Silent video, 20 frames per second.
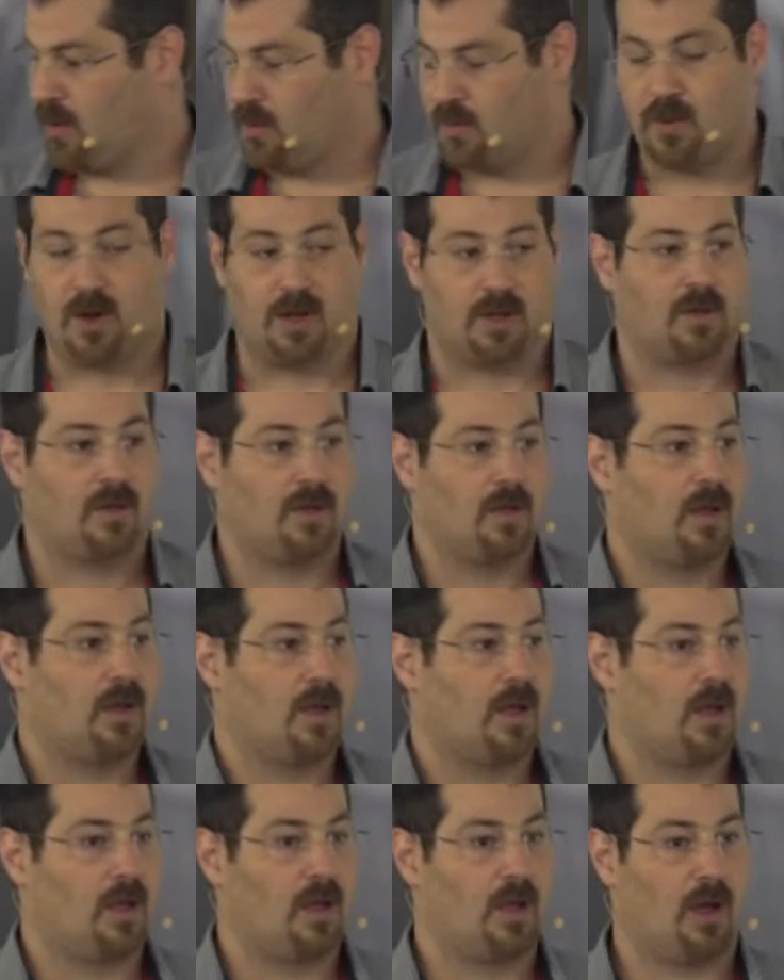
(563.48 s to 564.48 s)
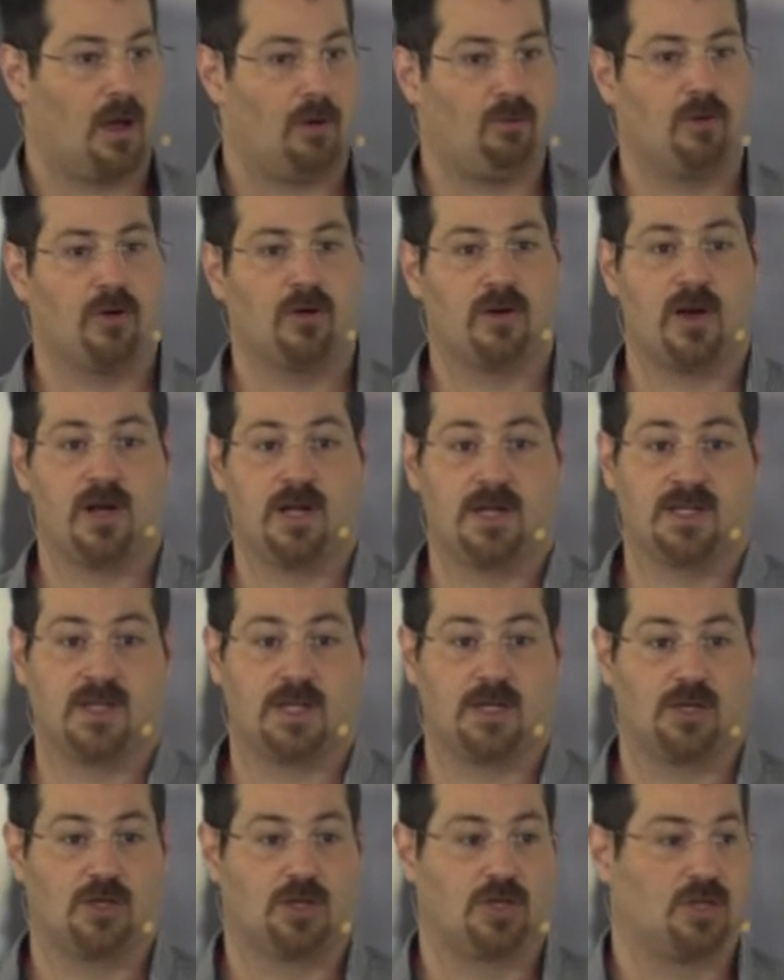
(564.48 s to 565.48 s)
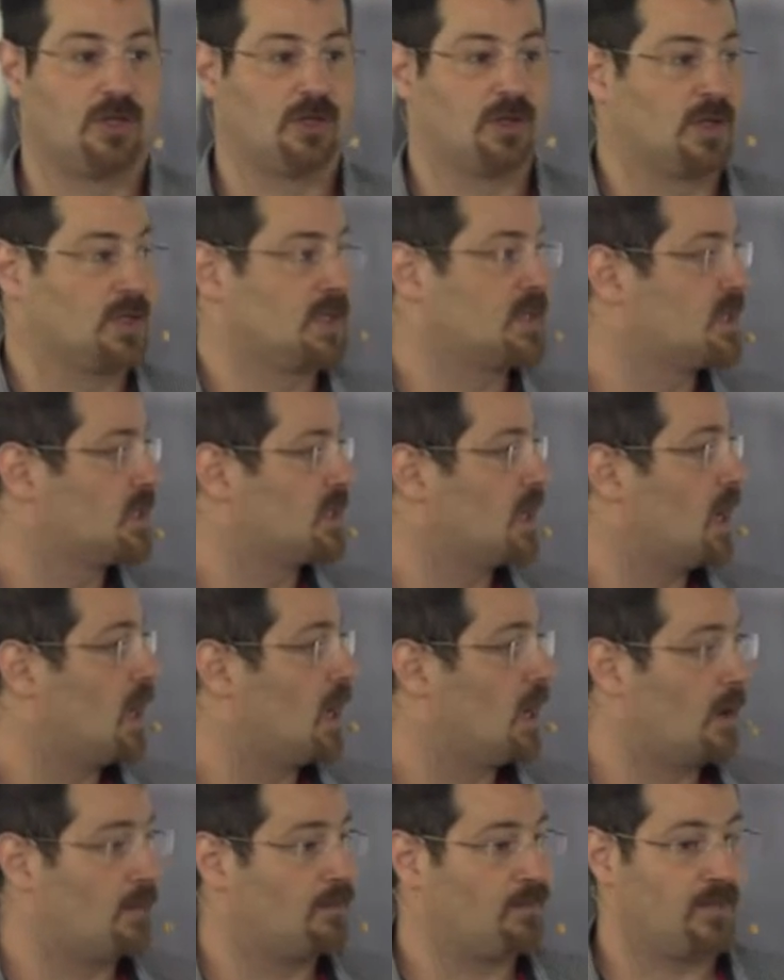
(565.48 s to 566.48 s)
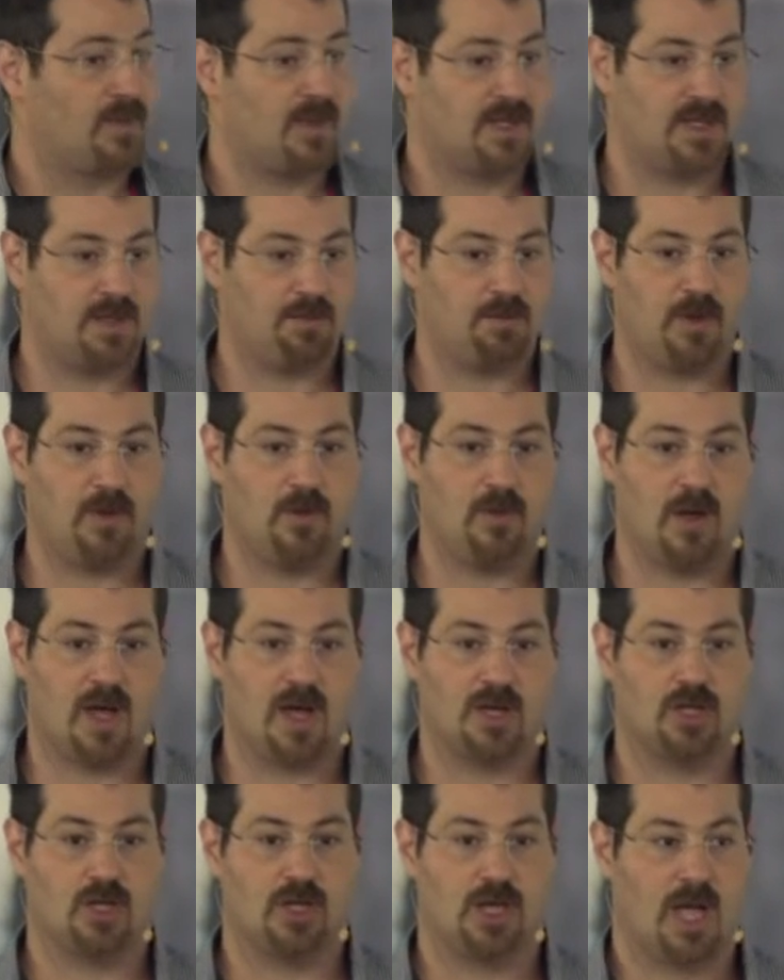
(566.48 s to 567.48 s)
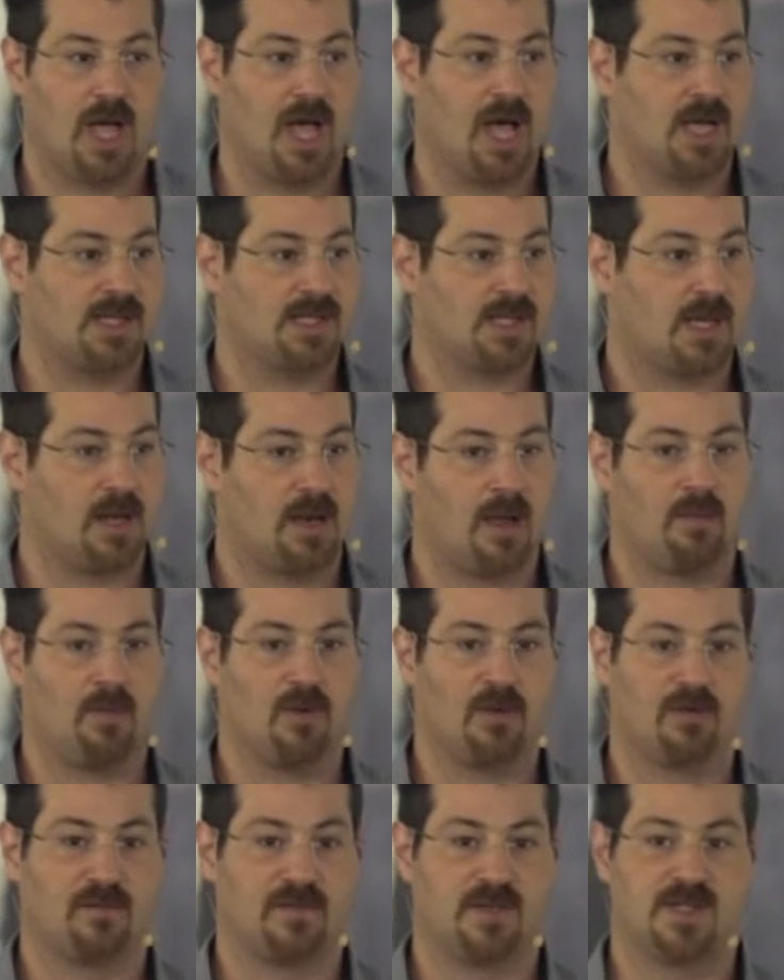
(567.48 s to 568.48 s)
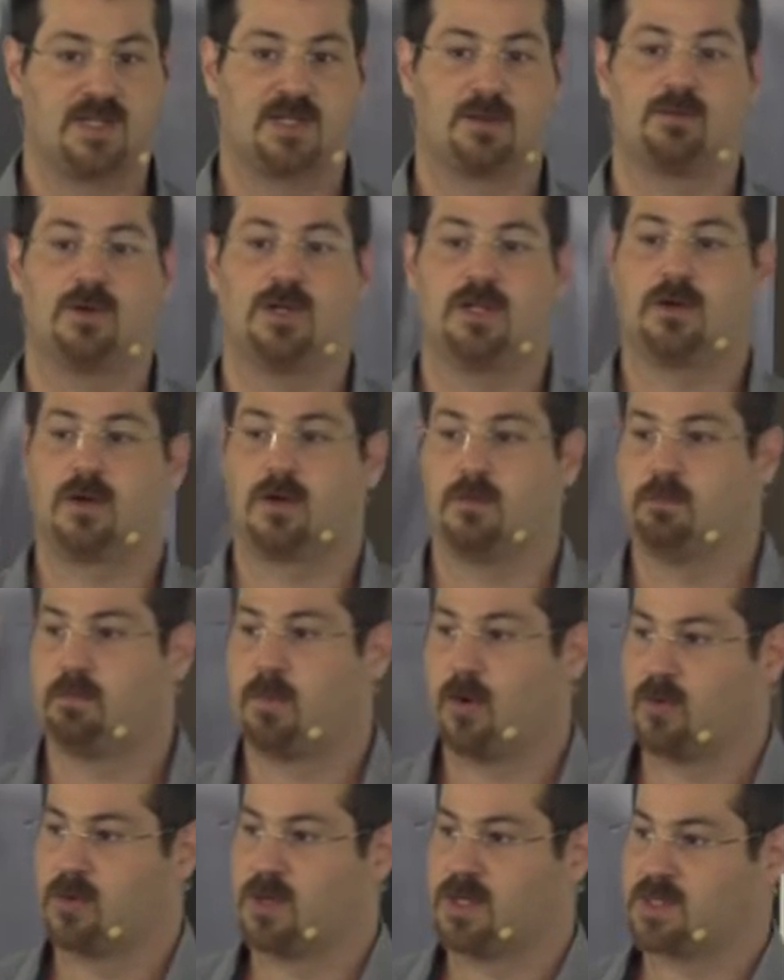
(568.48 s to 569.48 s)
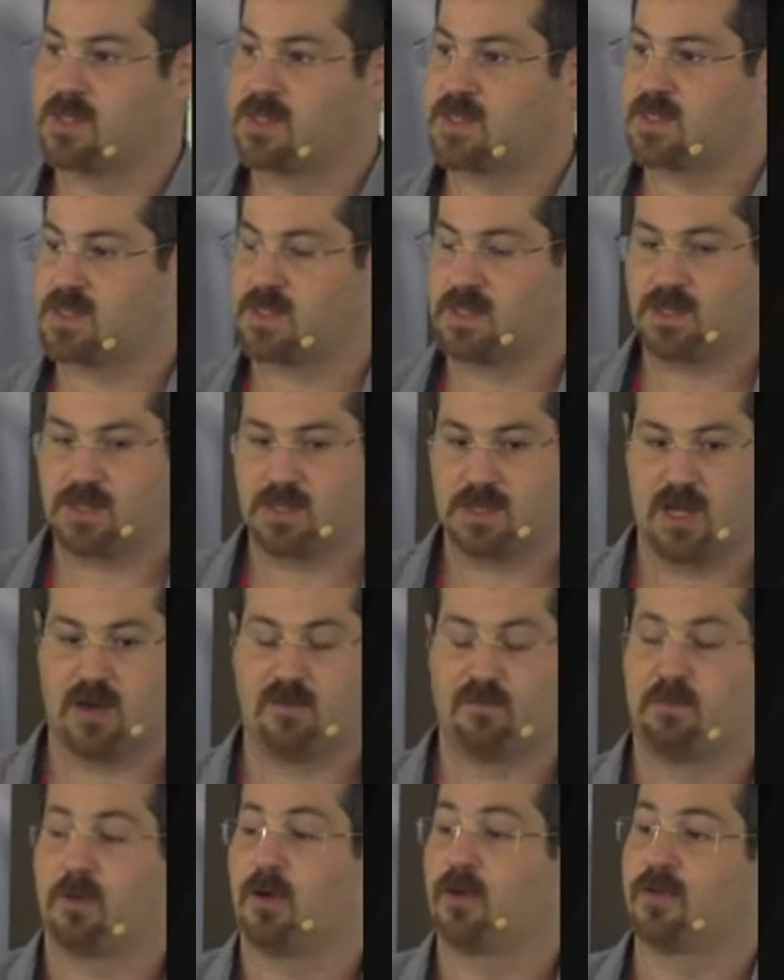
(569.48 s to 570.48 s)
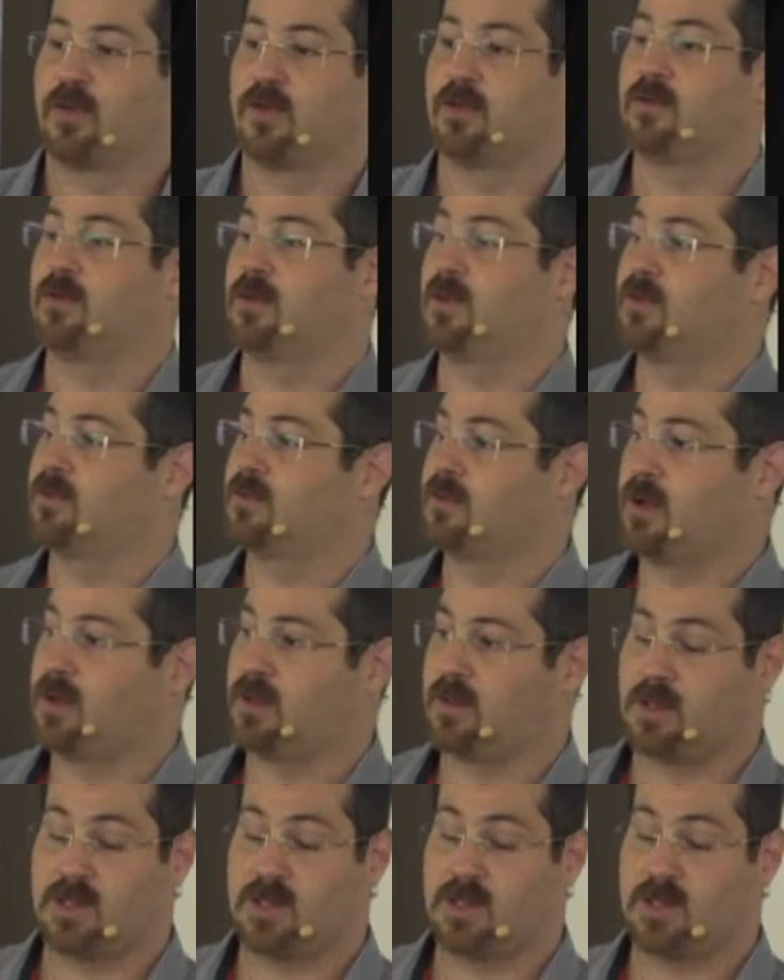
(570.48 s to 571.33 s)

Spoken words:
Right. A word on execution units. The CPU actually has a number of discrete components kind of built into it, right?